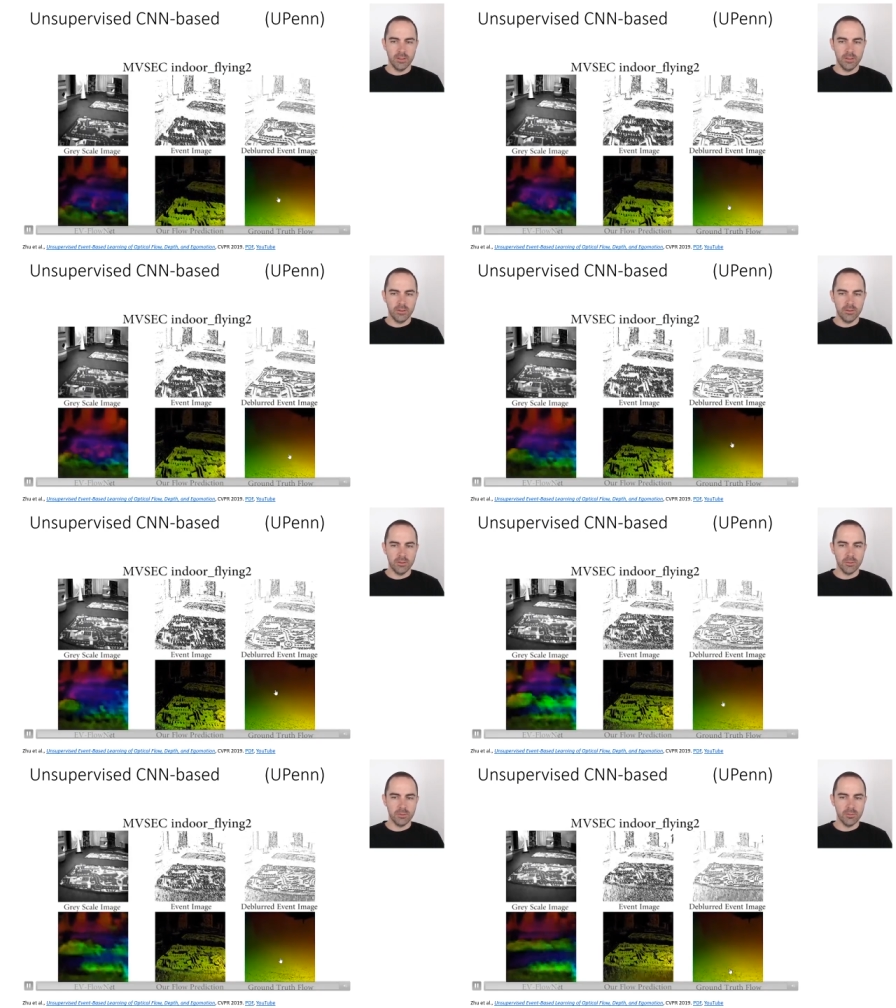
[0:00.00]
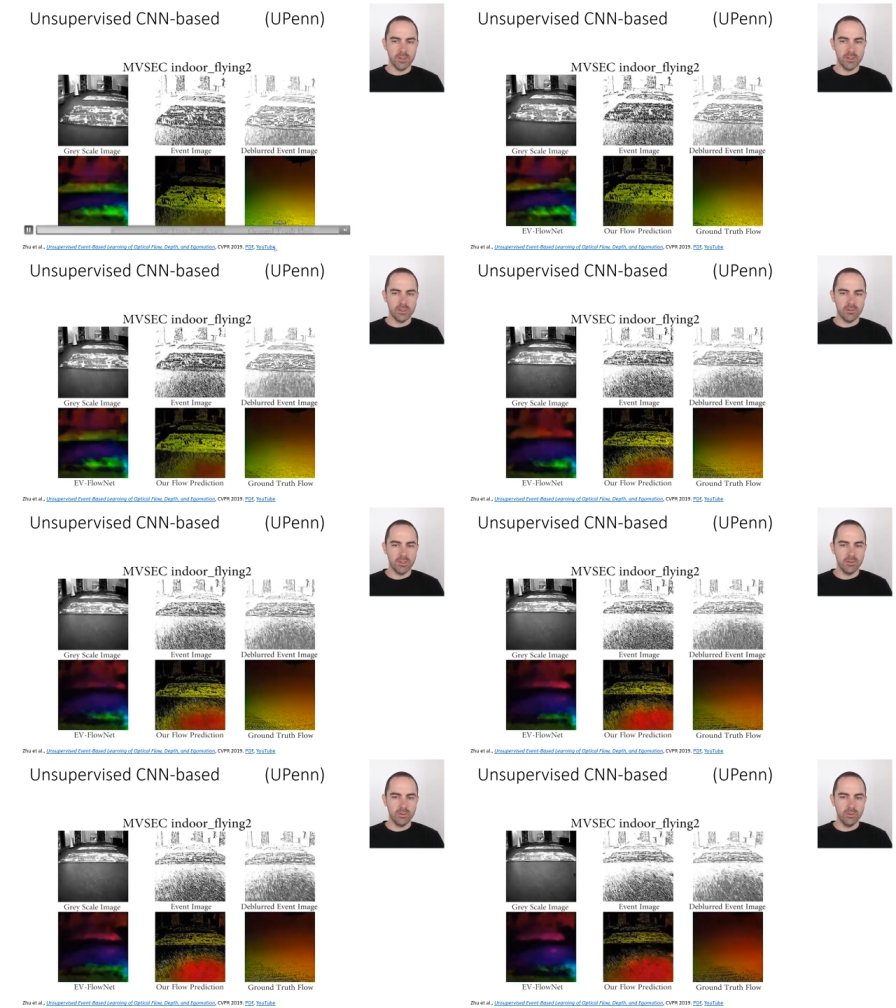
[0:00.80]
uh, on the bottom right is the
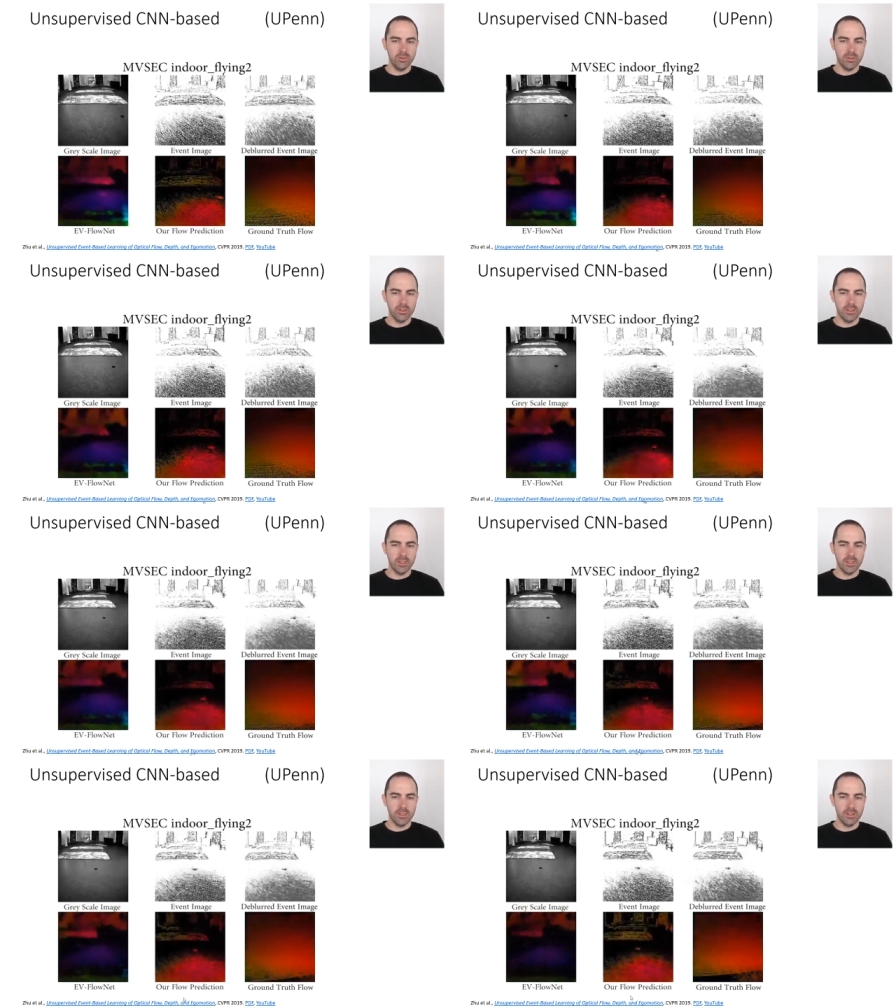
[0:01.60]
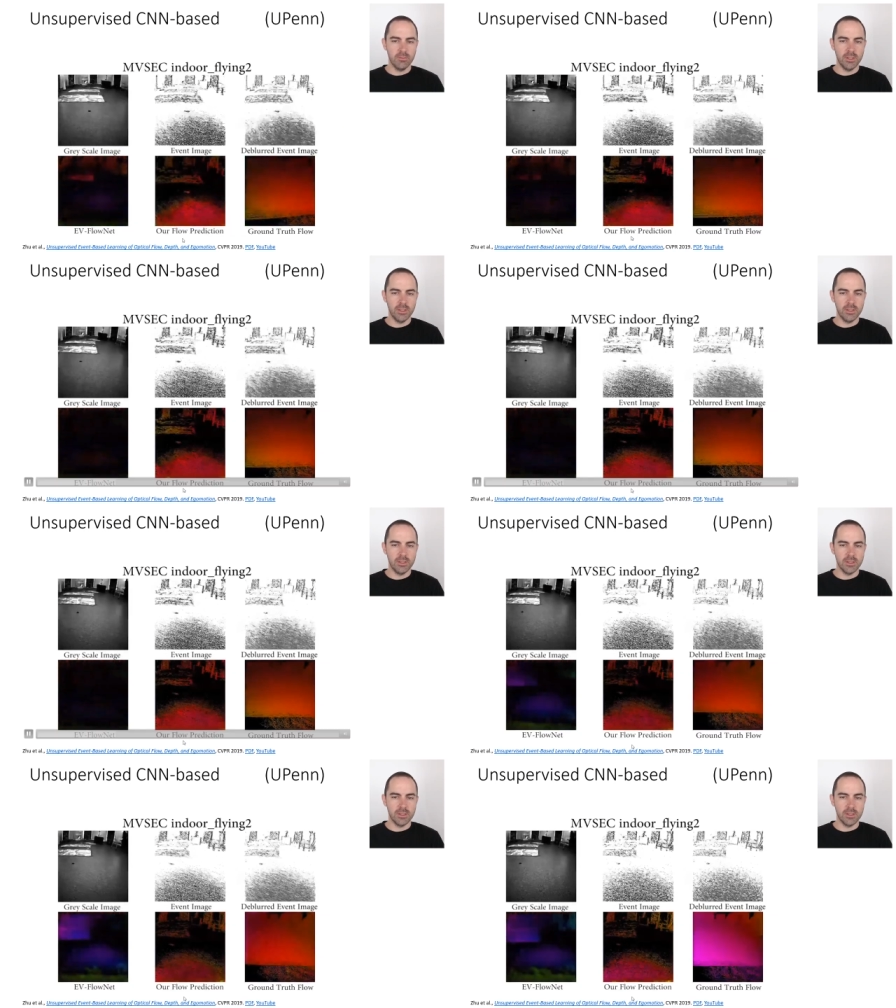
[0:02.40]
ground truth then in the middle is
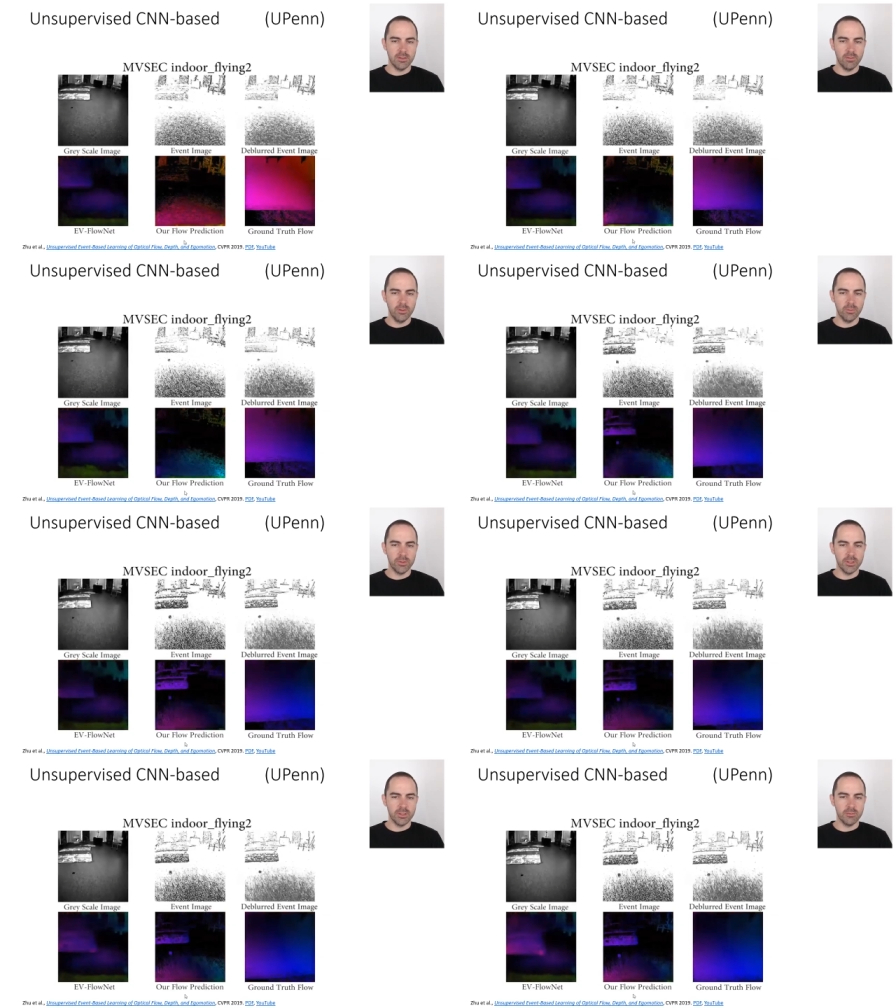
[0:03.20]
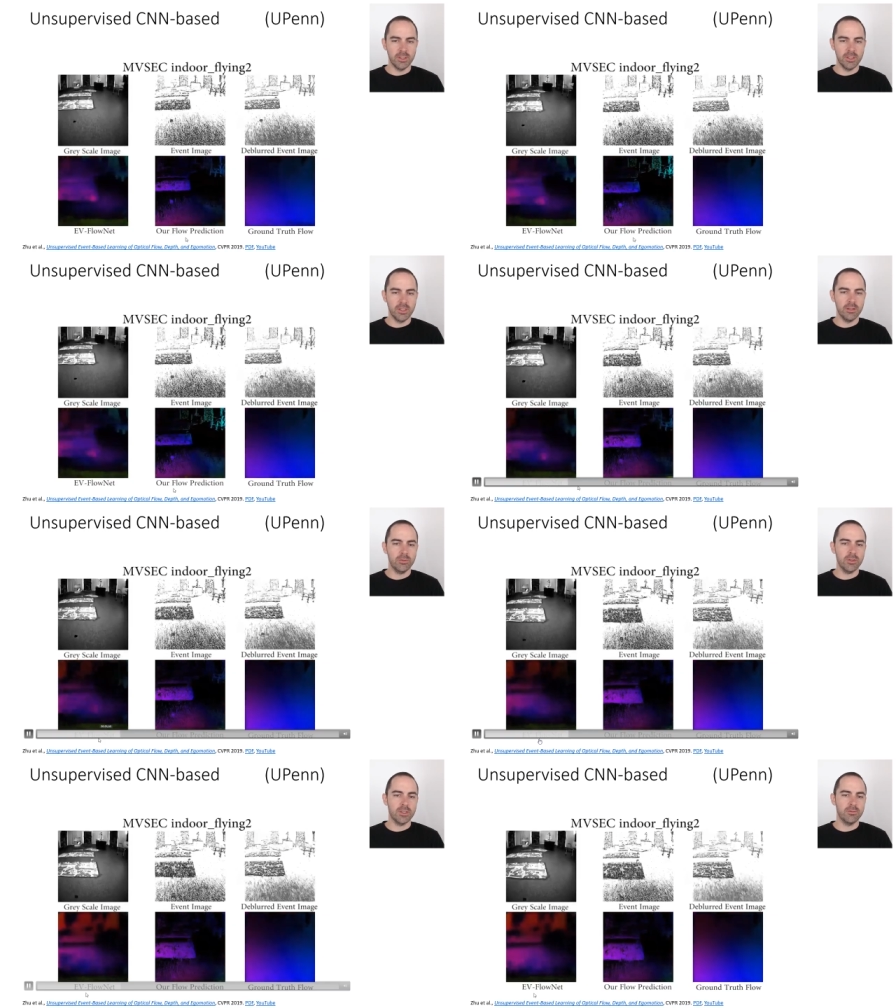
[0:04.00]
the the flow predicted by the
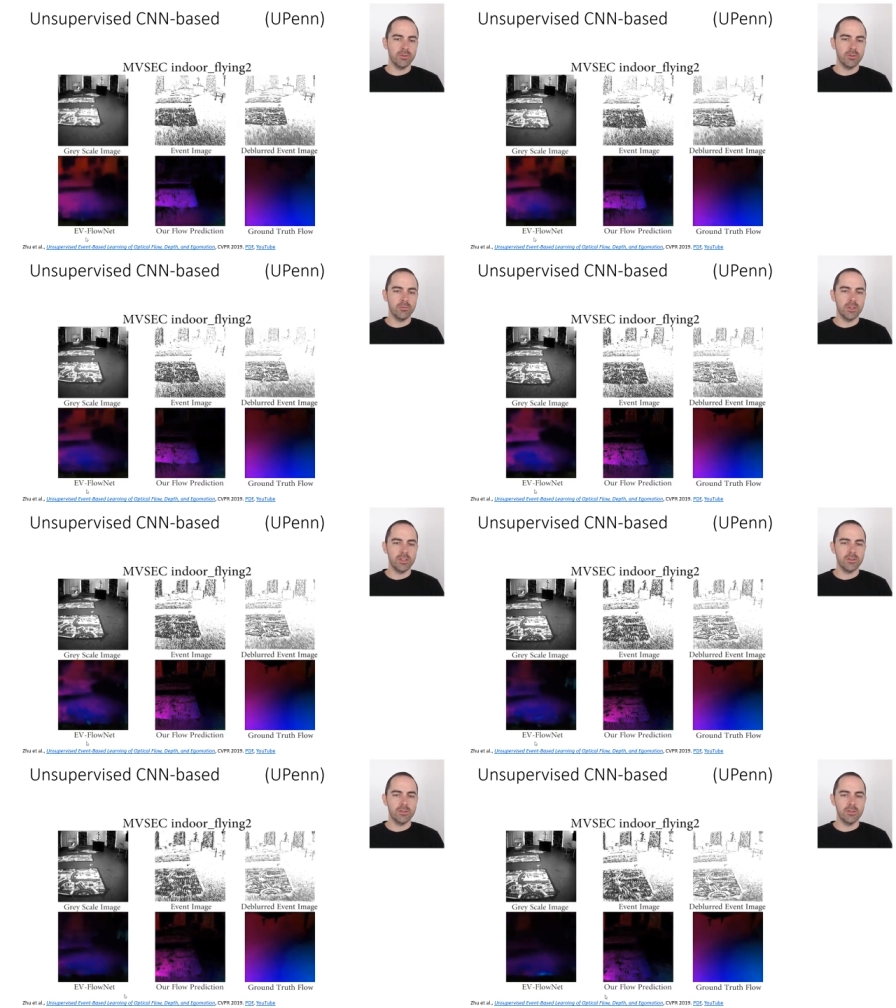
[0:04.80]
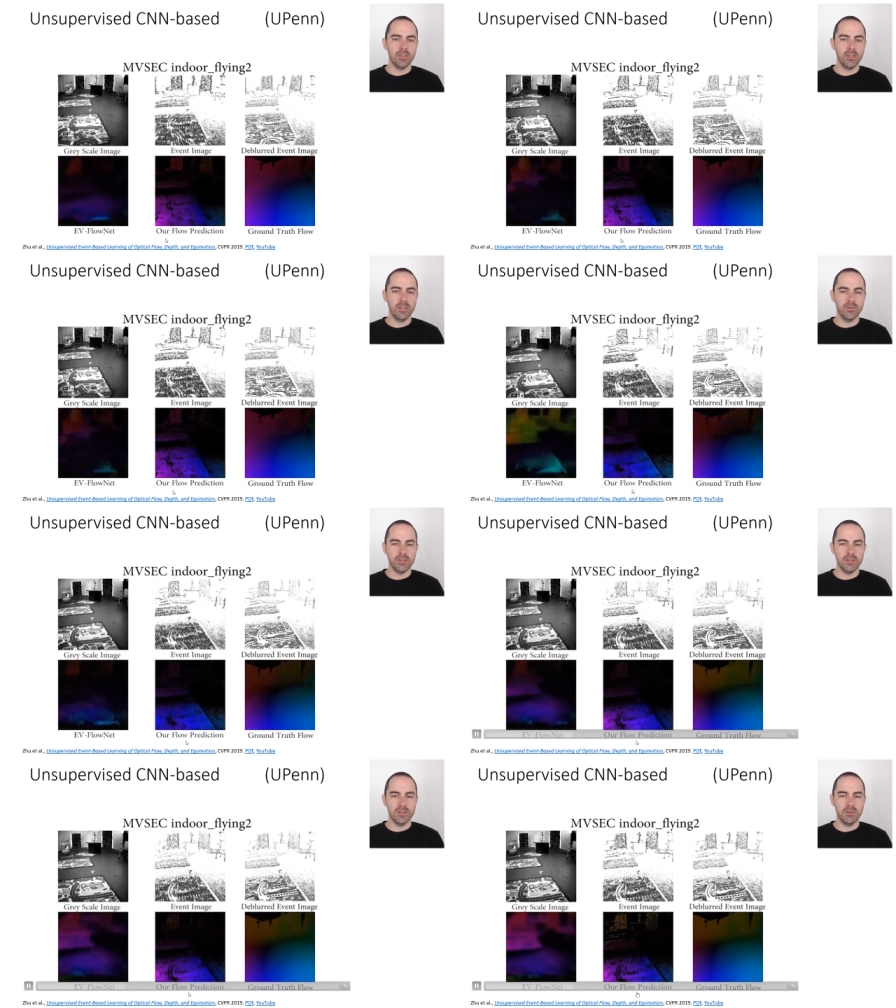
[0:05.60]
network and for comparison on the left
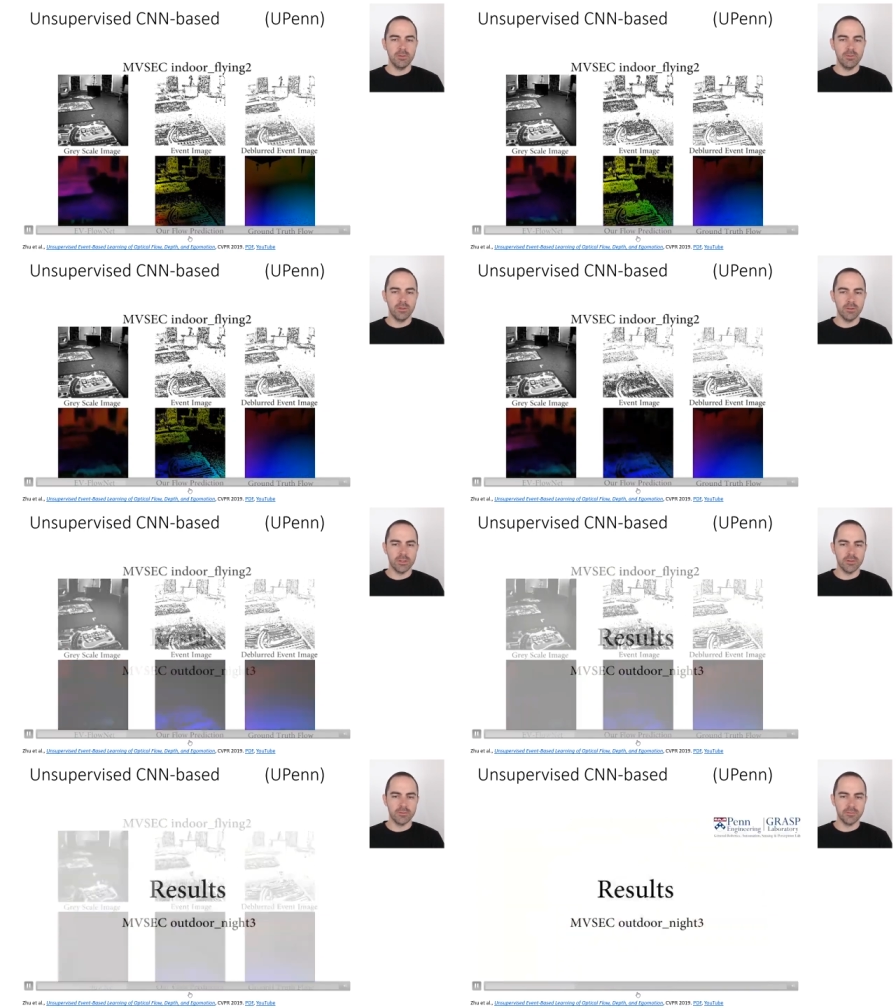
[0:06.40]
is eb flownet